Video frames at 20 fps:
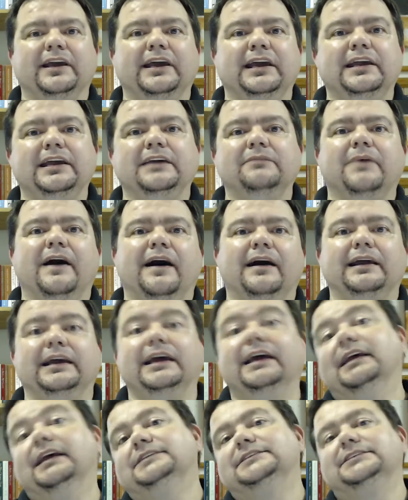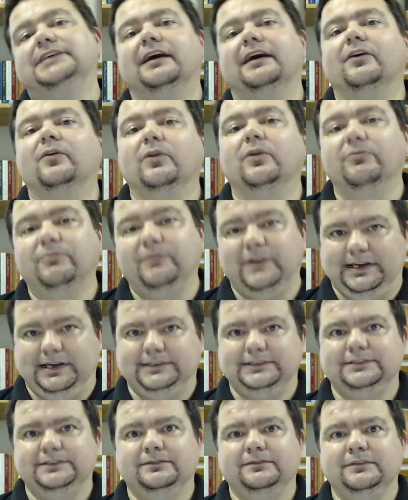anybody and it's not going to fit.